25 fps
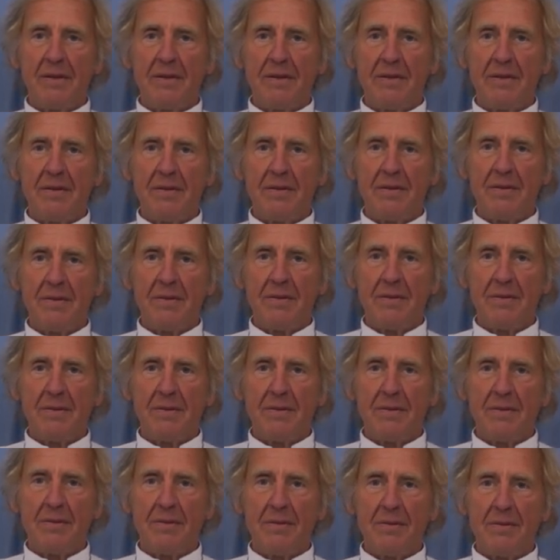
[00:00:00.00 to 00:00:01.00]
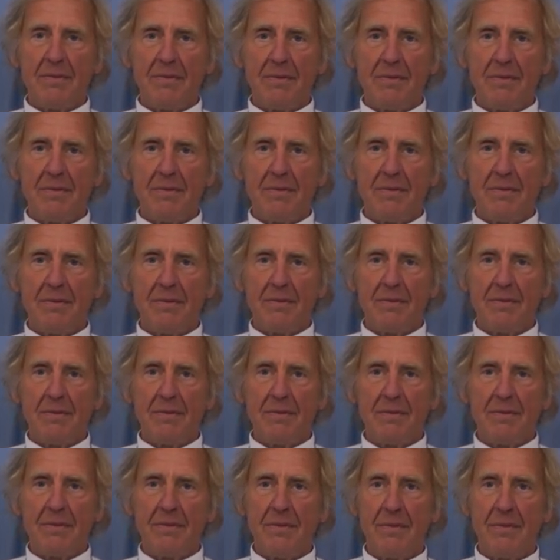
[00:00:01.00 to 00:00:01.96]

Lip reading: Nobody speaks.